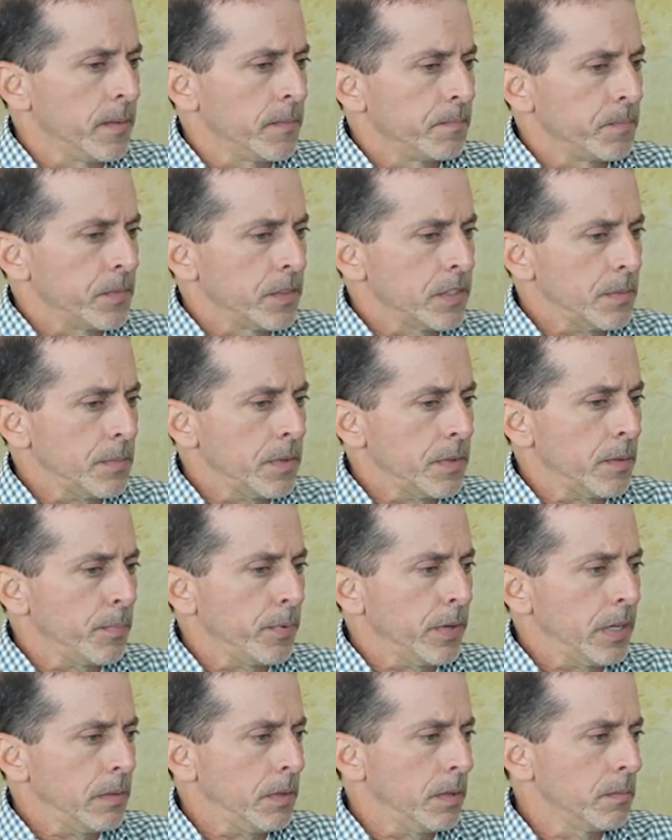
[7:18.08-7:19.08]
some of the
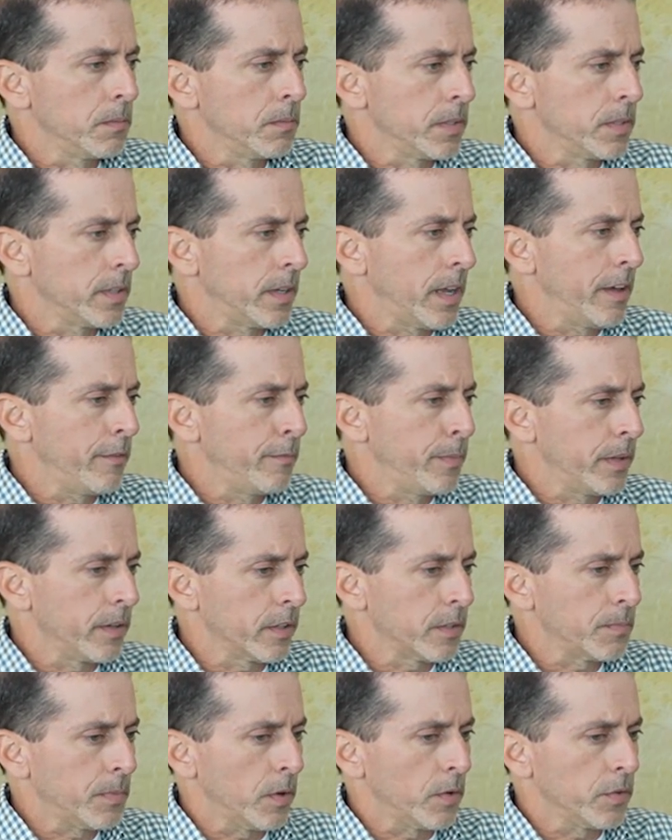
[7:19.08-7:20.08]
premiums that I've been
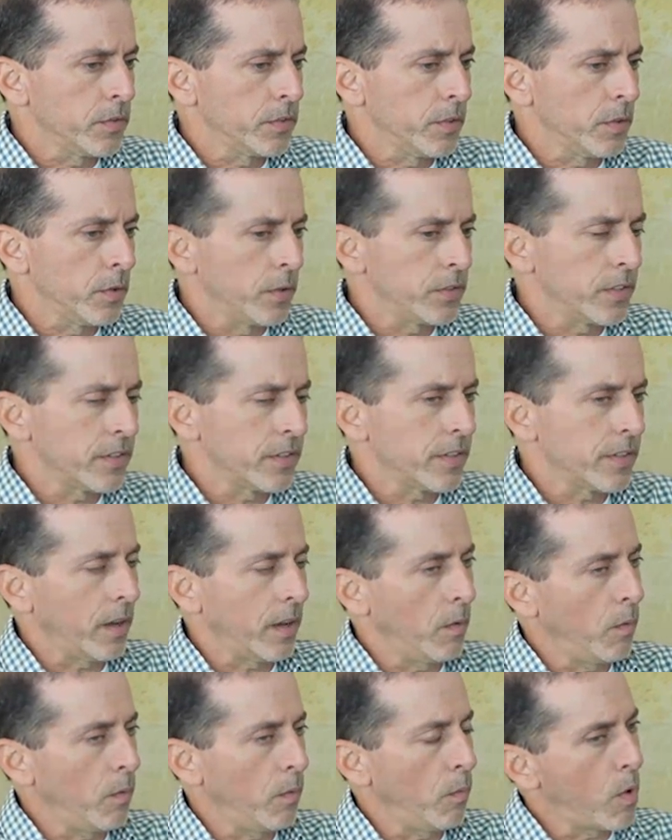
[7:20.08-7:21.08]
exposed to, it's just like,
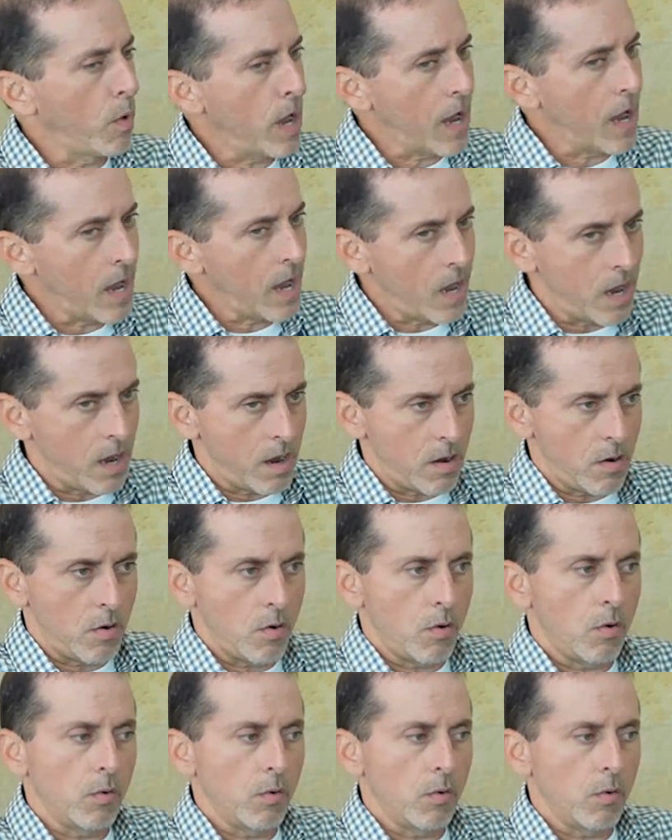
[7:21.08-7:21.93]
wow,